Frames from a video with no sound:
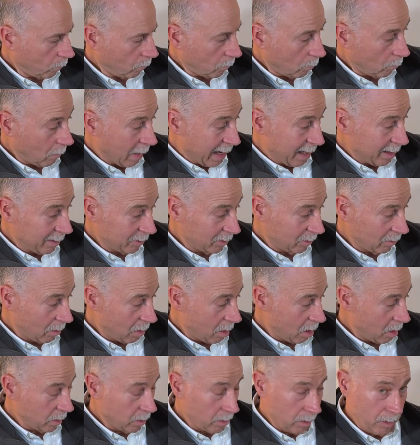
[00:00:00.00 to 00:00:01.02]
miles
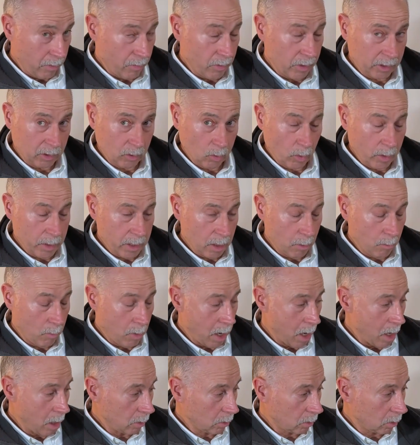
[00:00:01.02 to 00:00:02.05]
long and another at 28
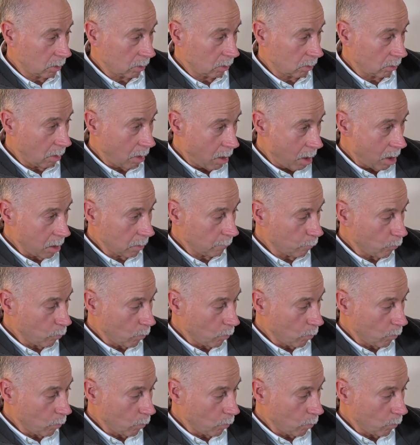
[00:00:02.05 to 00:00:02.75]
miles long.